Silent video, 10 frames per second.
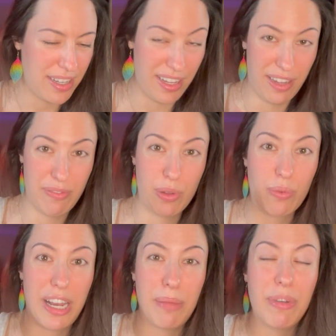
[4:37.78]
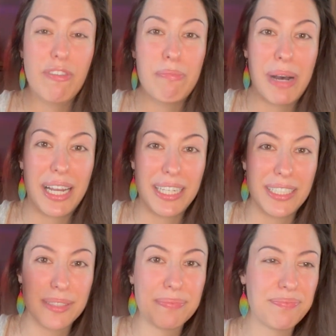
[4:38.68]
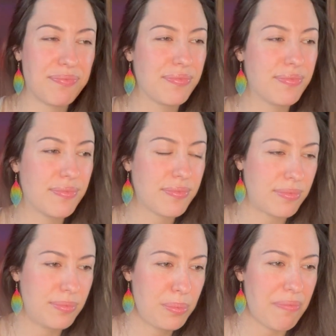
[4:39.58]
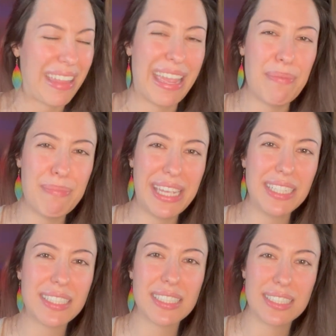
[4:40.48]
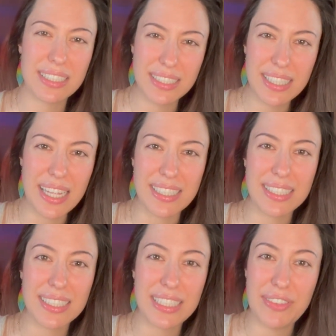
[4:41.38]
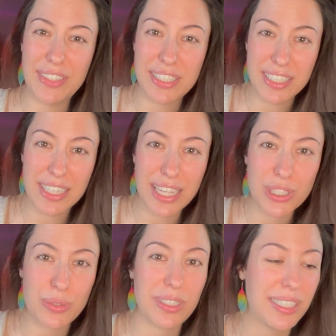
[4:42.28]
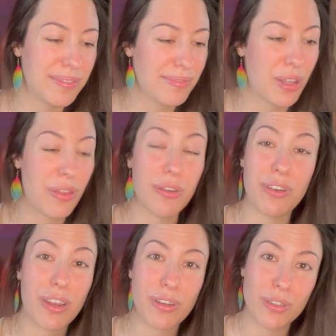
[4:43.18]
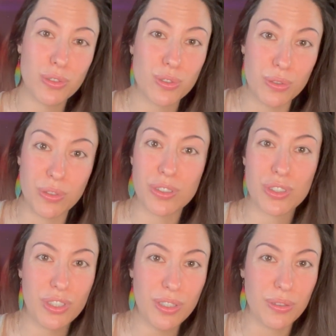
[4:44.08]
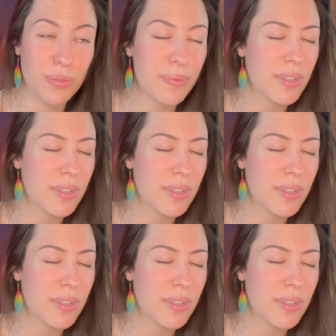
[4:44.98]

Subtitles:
of the realm of mind. It makes sense, even intellectually, although not all truths do,